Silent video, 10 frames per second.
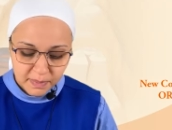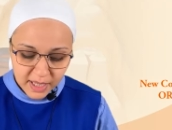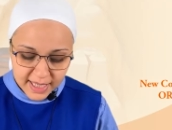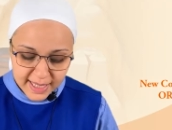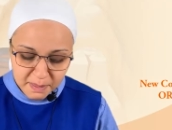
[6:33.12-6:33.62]

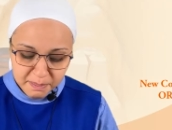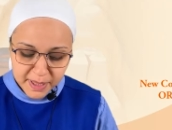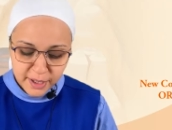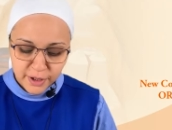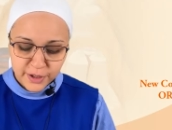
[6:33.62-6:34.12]
St.
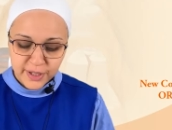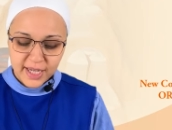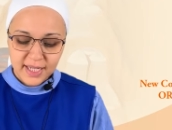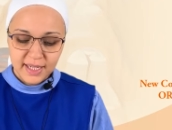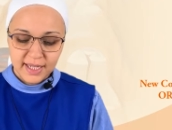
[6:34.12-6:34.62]
Peter's
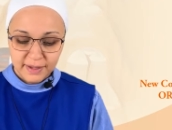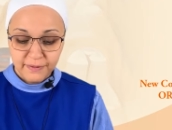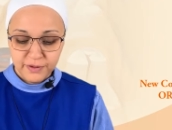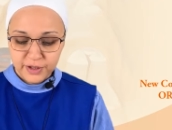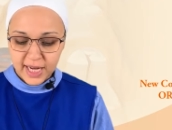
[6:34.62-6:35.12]
in the
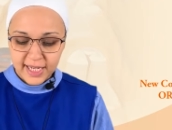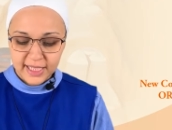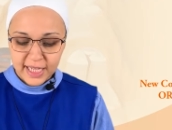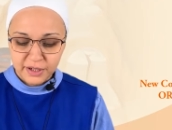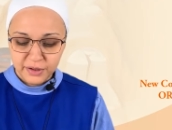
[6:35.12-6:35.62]
second
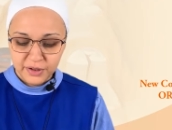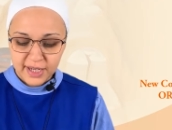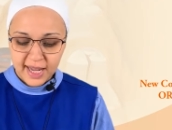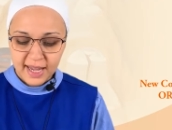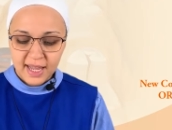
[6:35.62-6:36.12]
letter
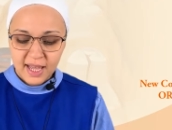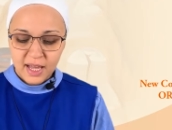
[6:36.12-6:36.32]
today,